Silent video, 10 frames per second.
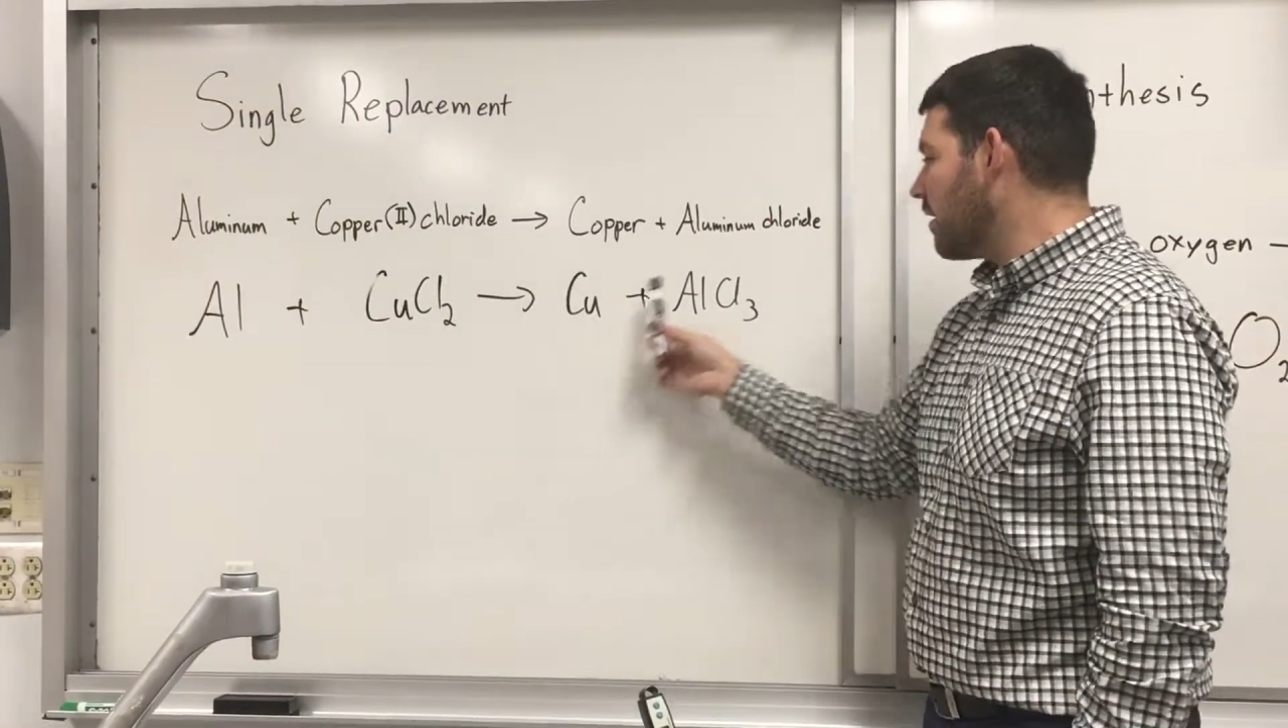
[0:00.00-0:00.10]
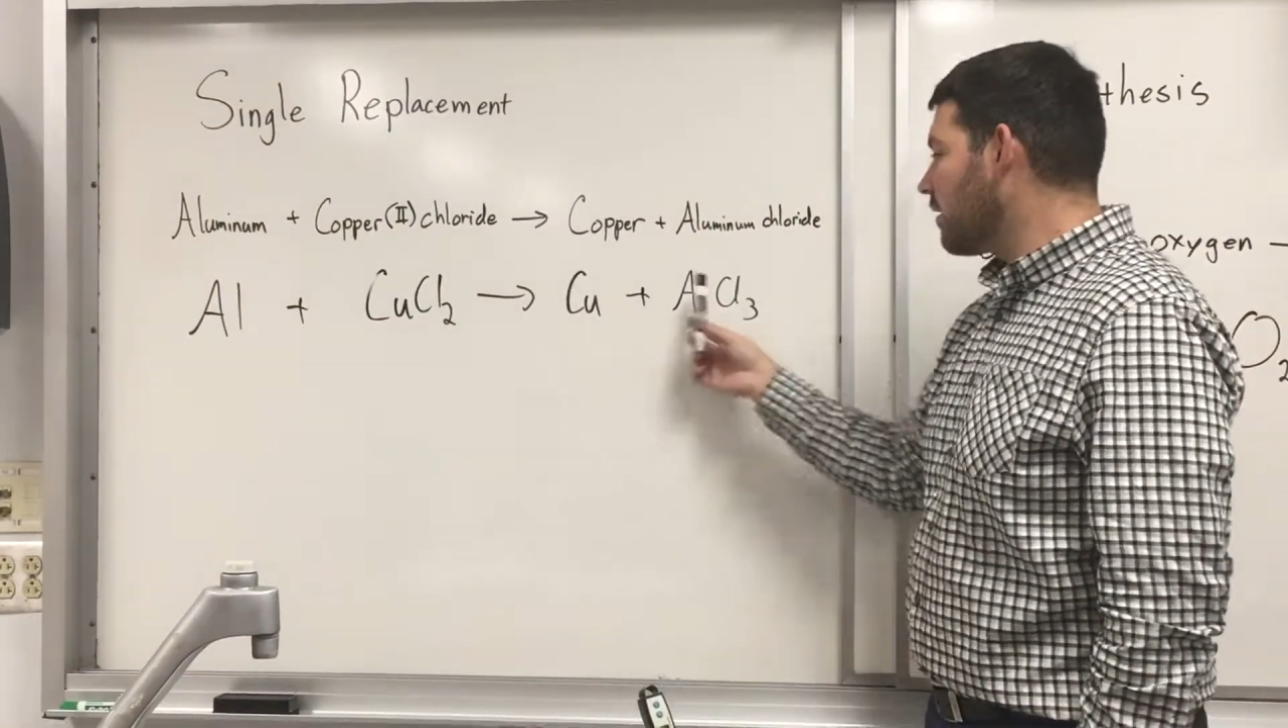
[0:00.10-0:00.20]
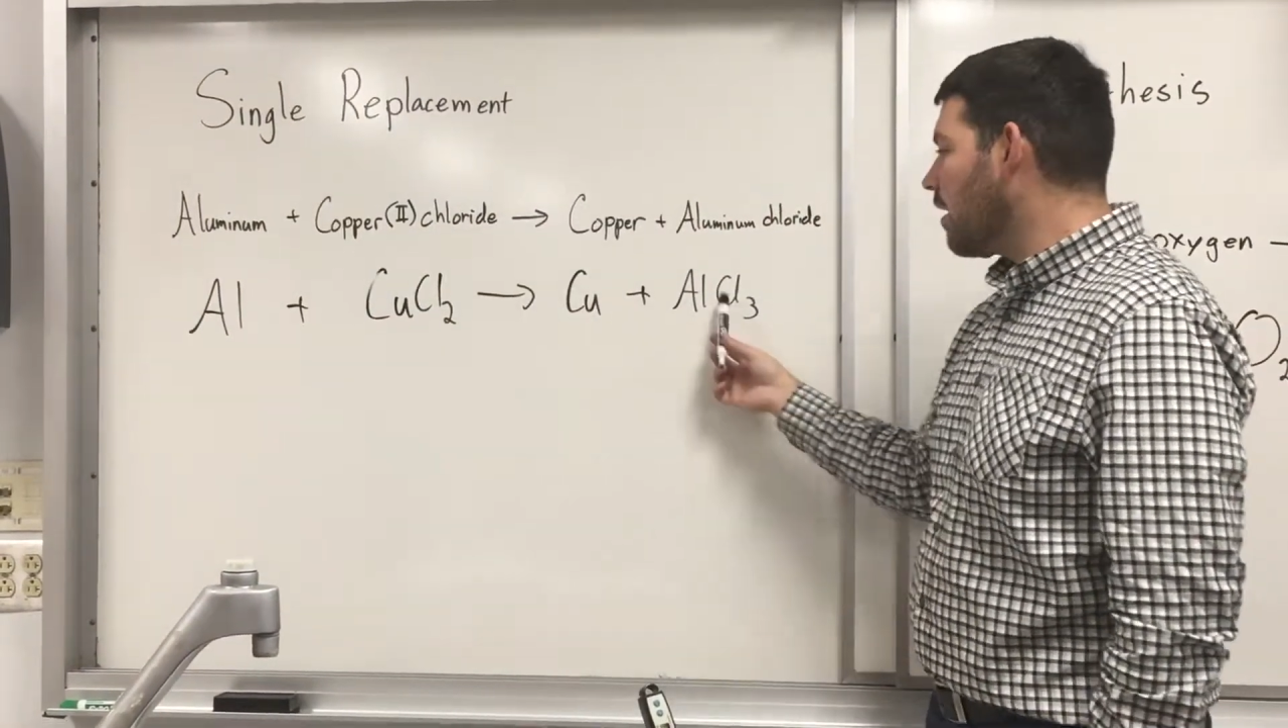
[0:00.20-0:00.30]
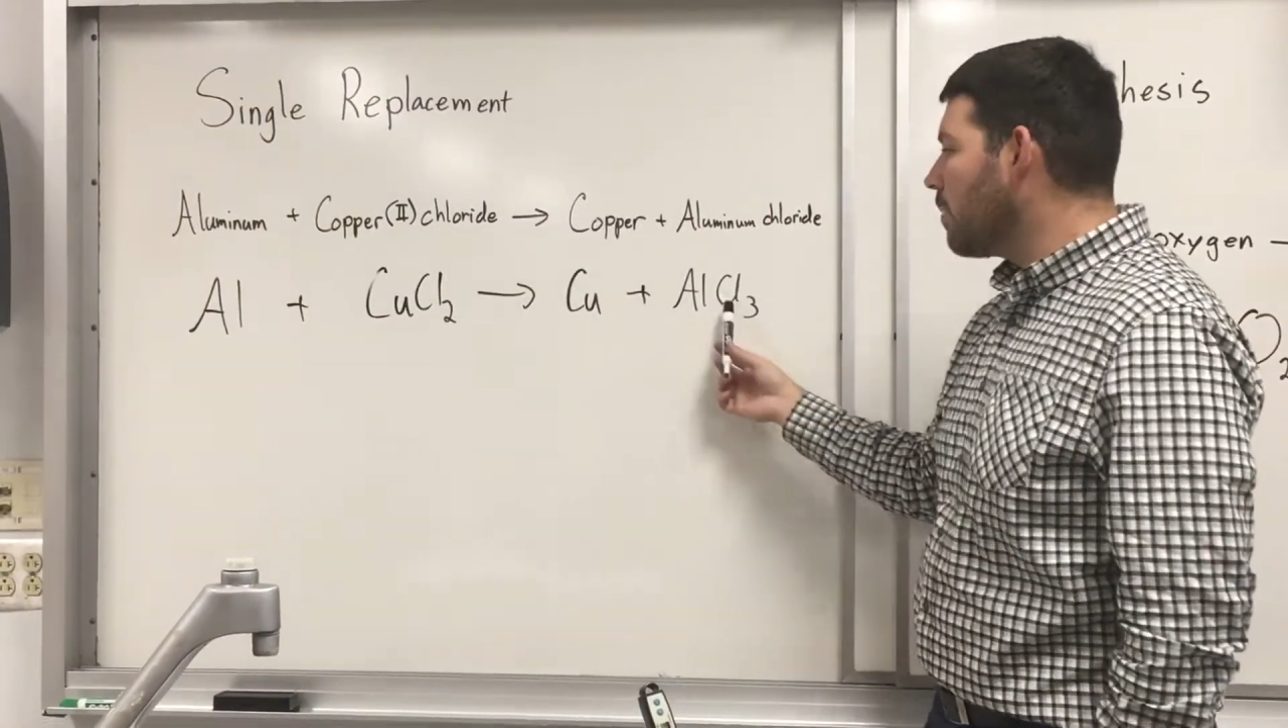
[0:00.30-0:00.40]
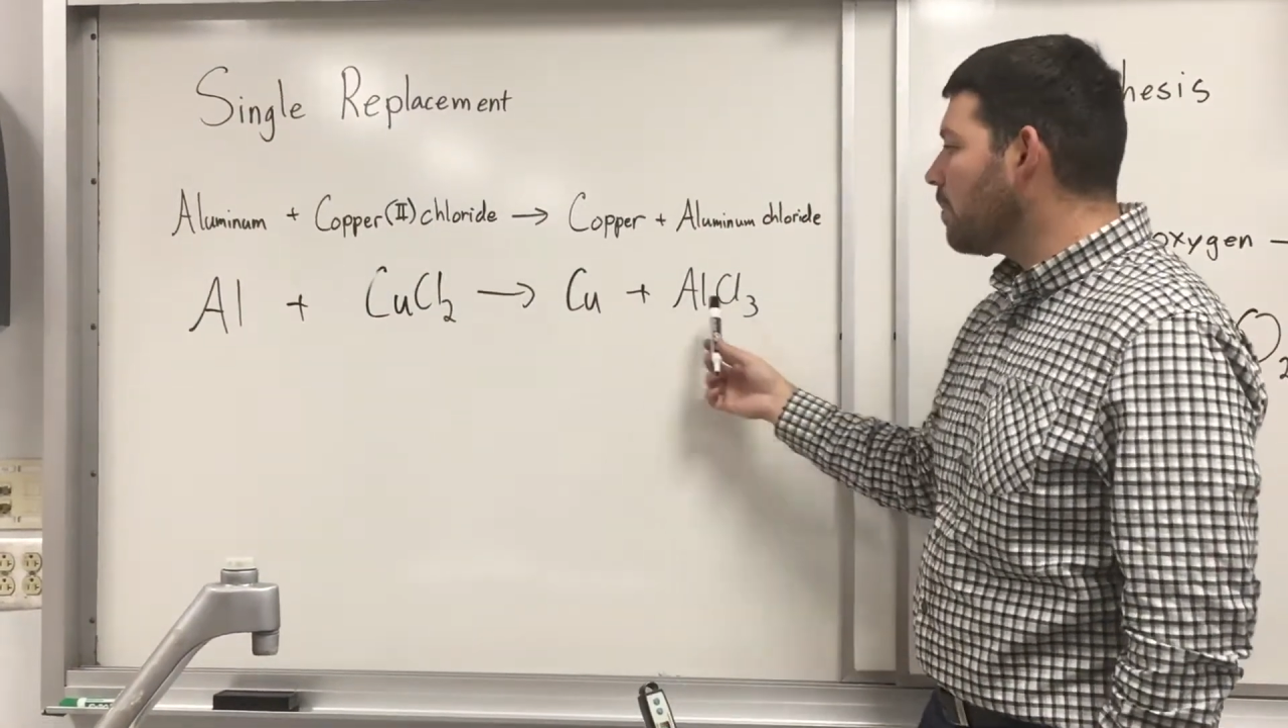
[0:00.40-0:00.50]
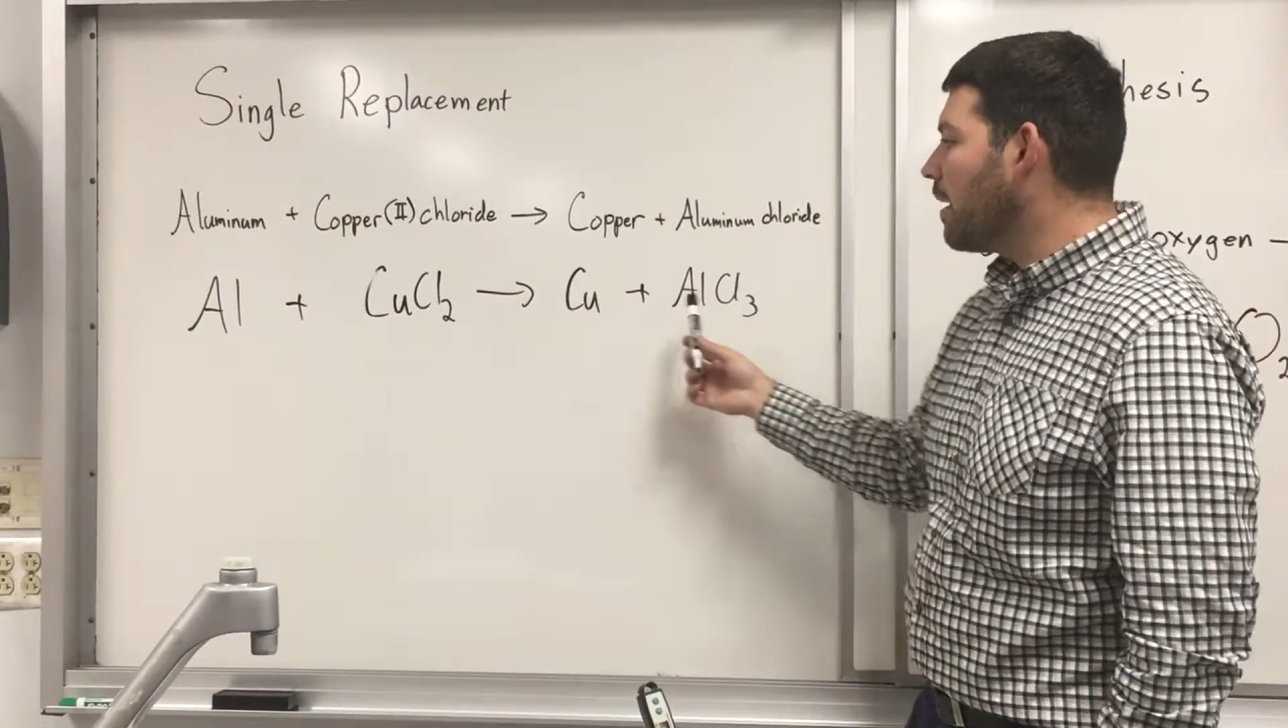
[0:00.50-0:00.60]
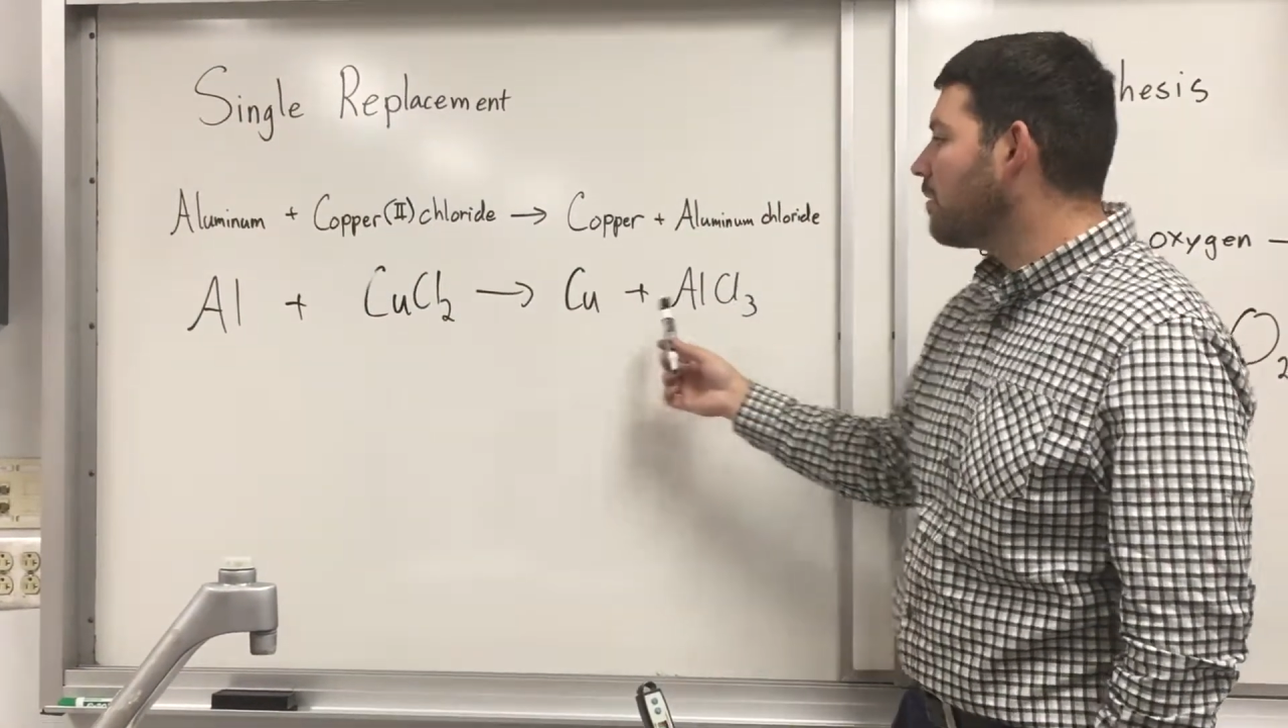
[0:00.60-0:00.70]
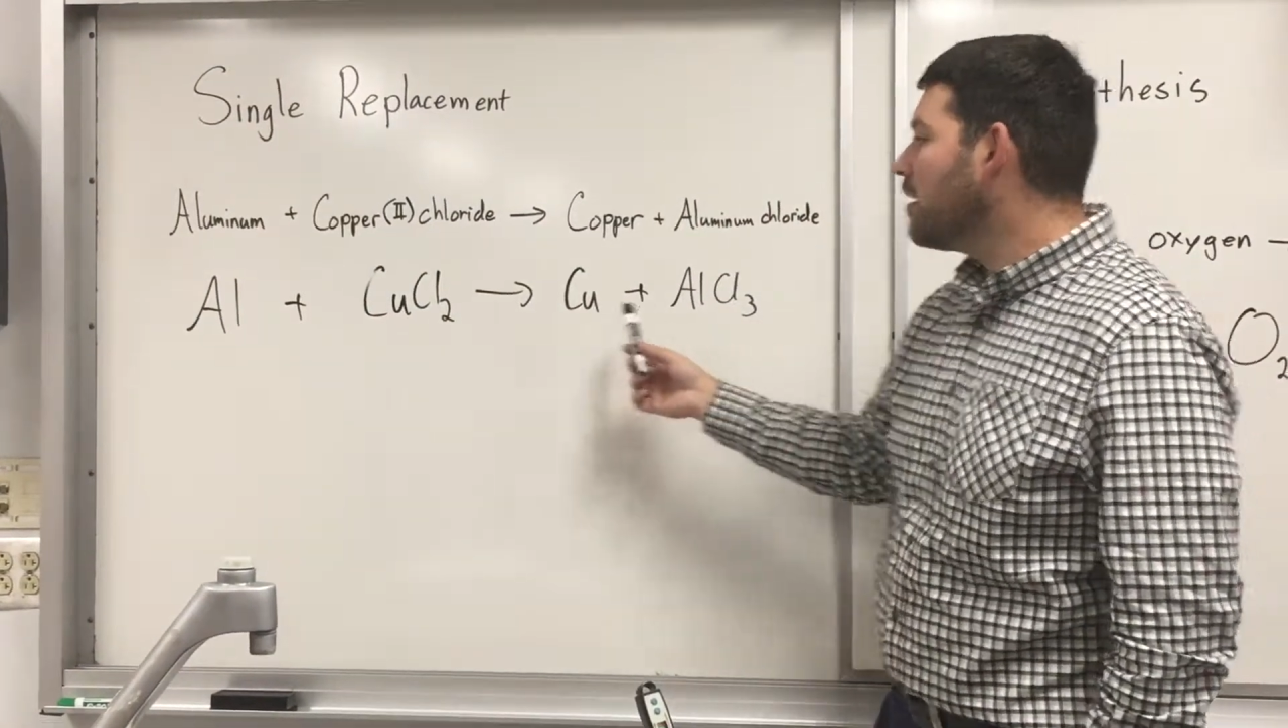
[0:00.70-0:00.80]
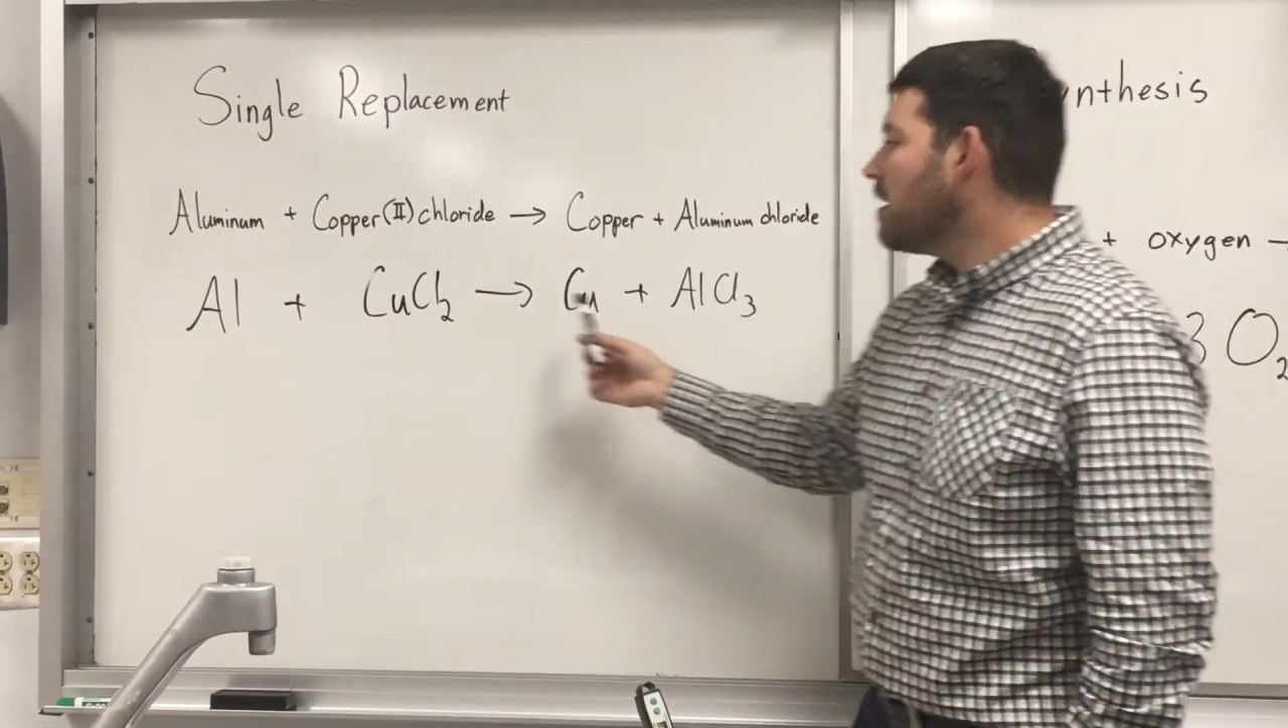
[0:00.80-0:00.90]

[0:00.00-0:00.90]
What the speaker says: a compound.